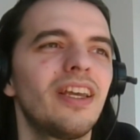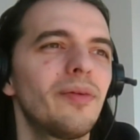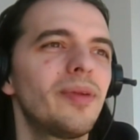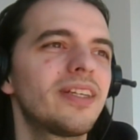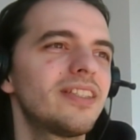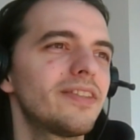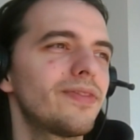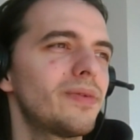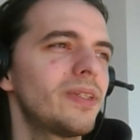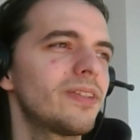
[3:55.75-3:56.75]
because if
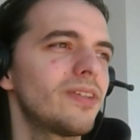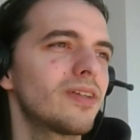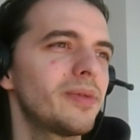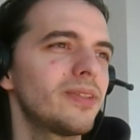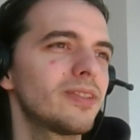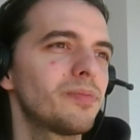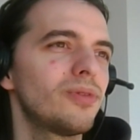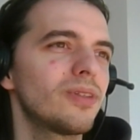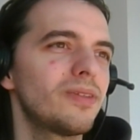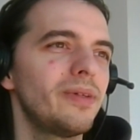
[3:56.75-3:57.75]
I were to talk about this
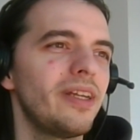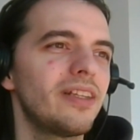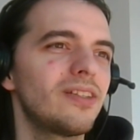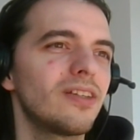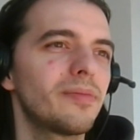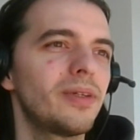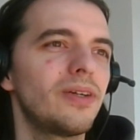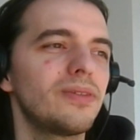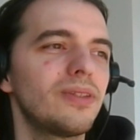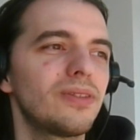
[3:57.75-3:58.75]
book the way I talk
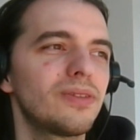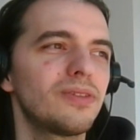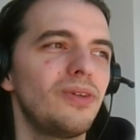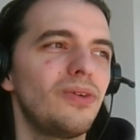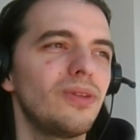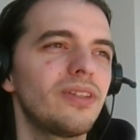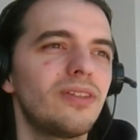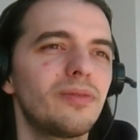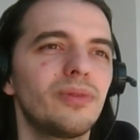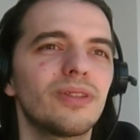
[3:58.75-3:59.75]
about all the
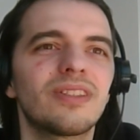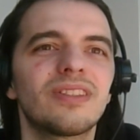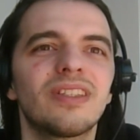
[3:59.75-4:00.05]
other books,